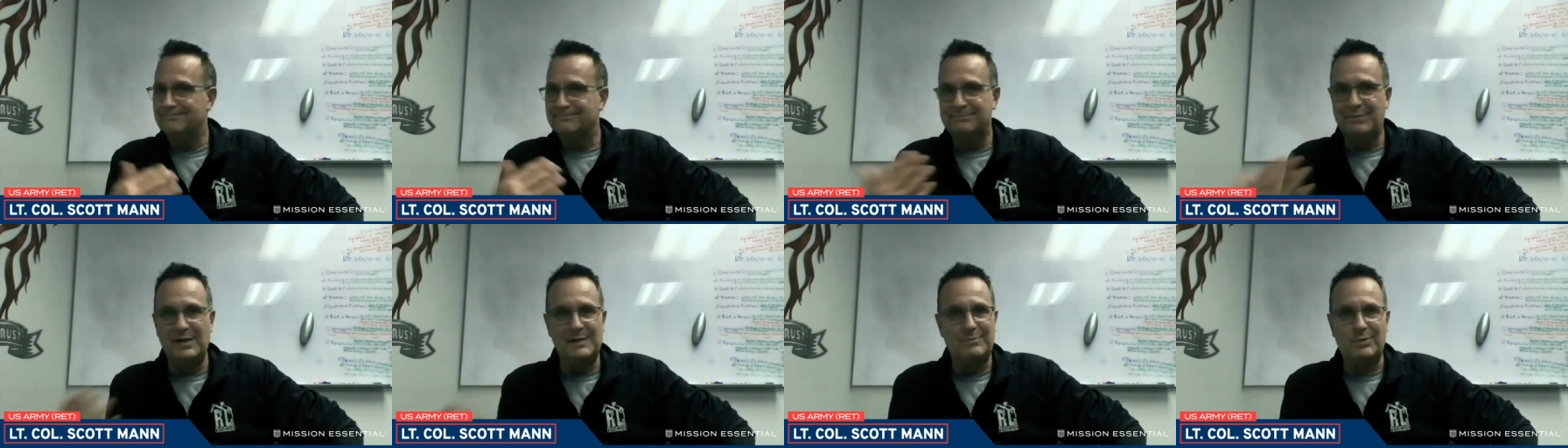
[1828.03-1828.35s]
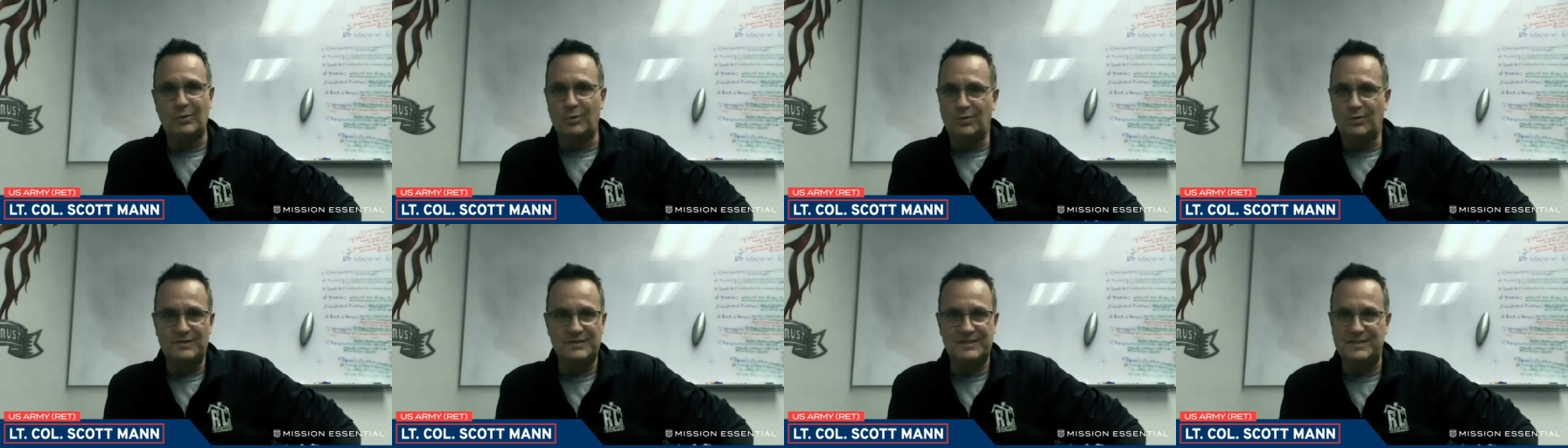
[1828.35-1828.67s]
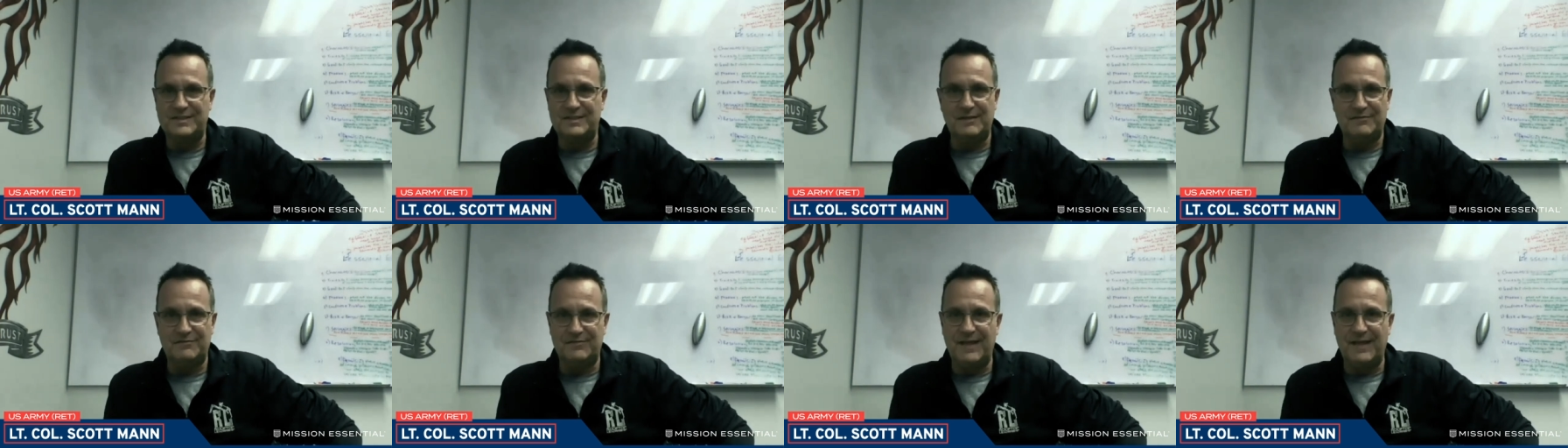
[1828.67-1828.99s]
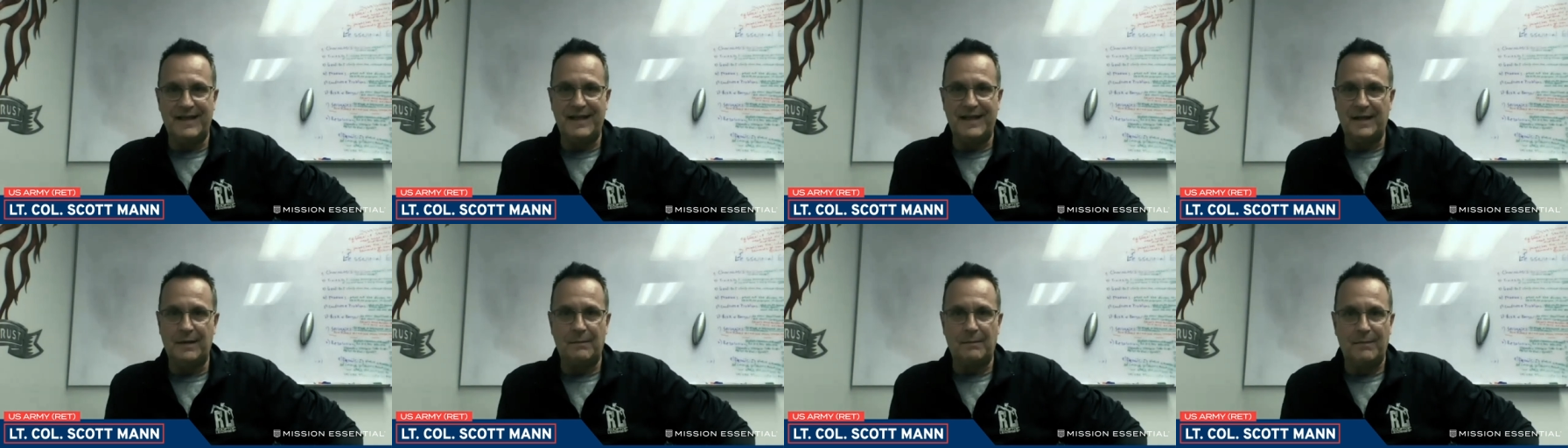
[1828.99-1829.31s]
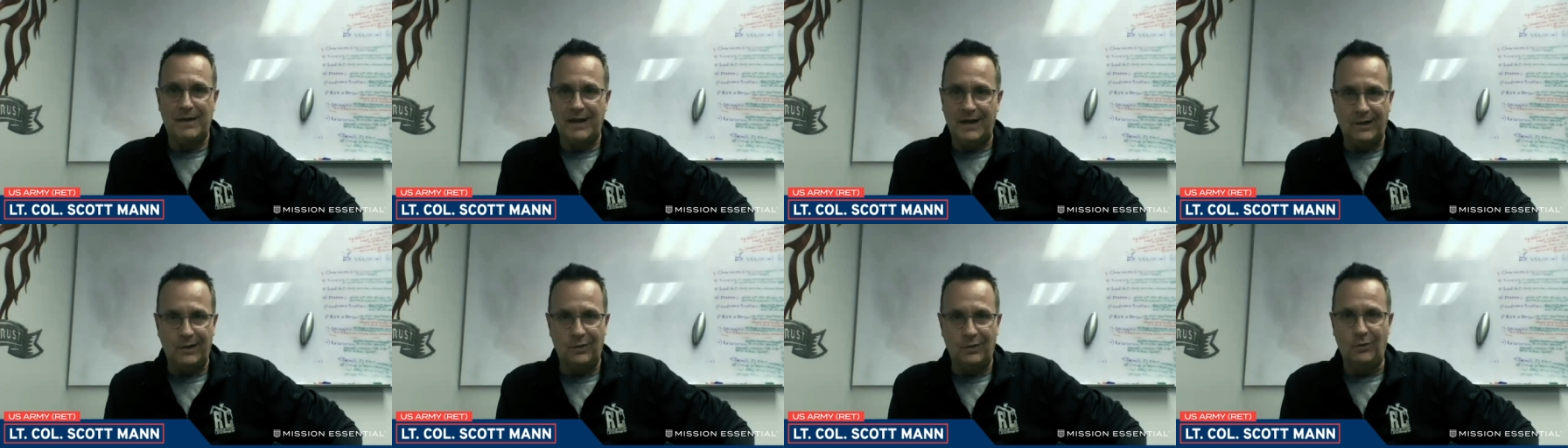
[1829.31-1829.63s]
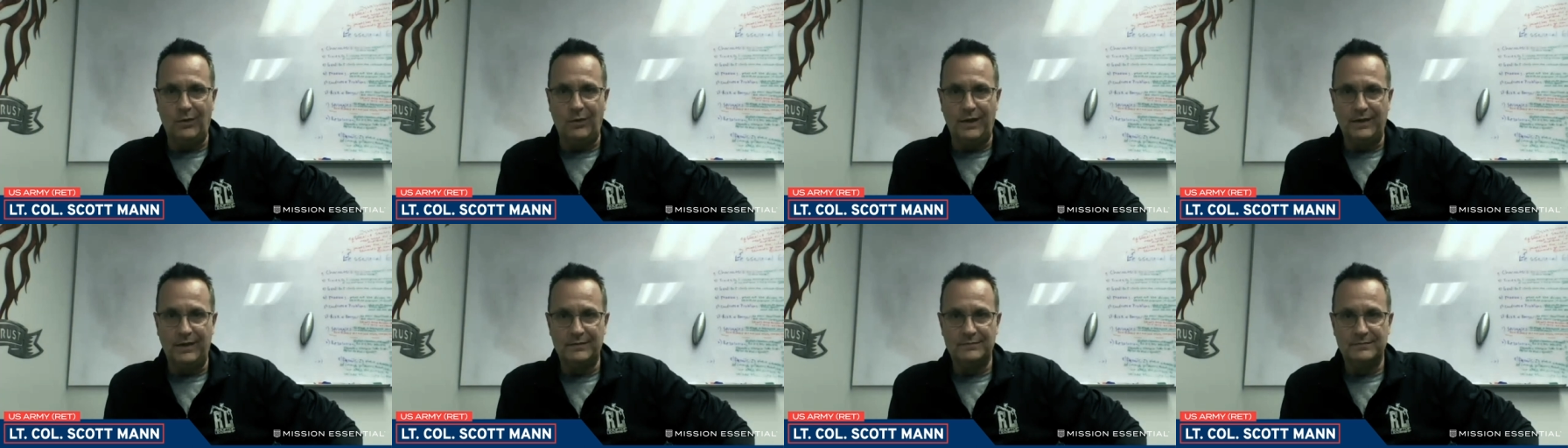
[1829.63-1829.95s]
people will sniff that out a mile
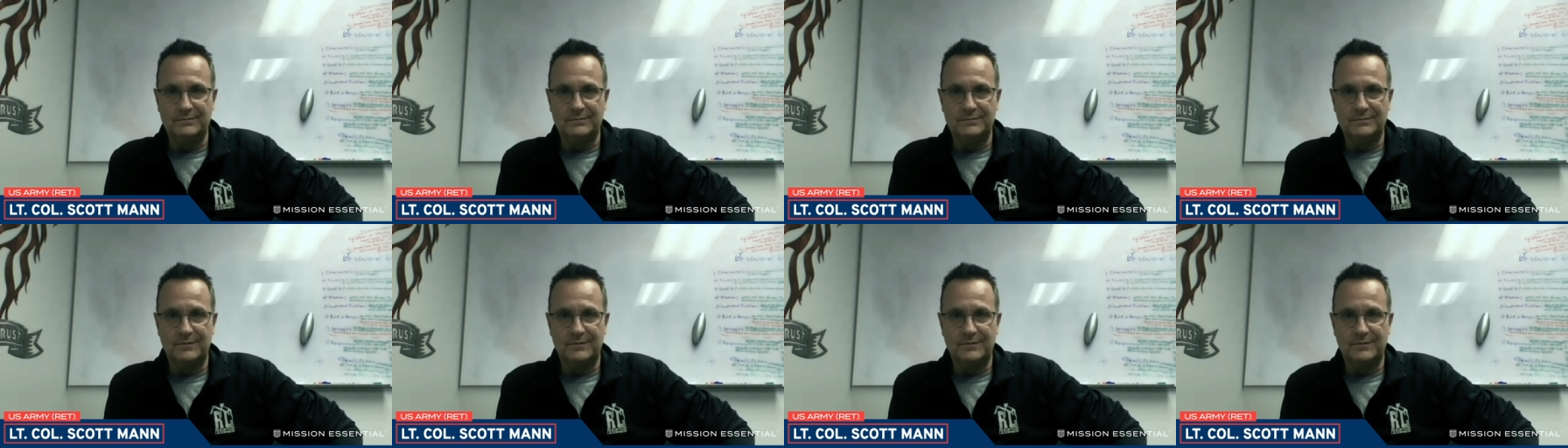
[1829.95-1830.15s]
away.